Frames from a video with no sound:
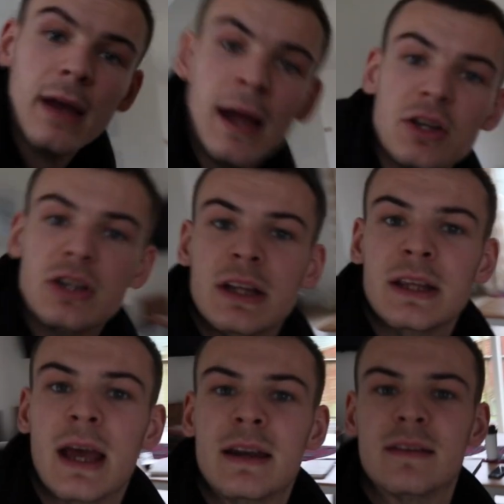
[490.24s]

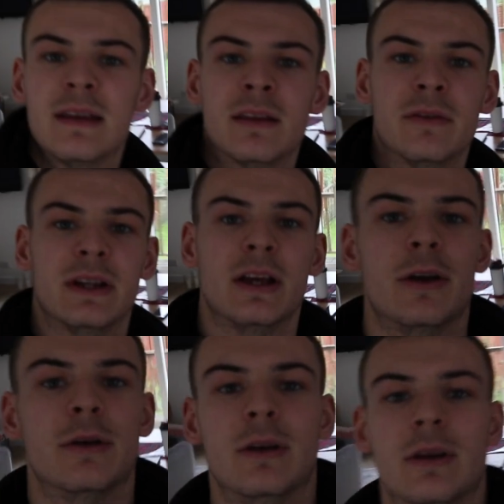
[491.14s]
actually editing the
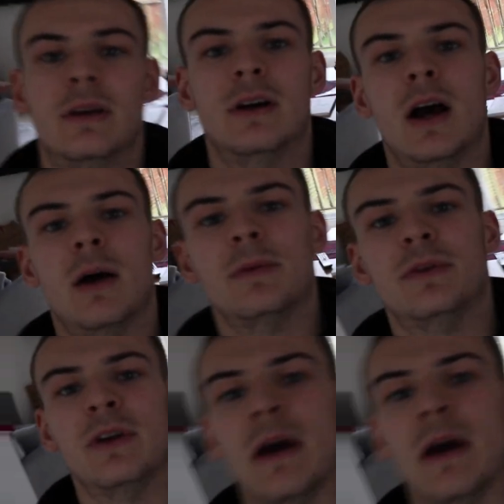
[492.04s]
video up until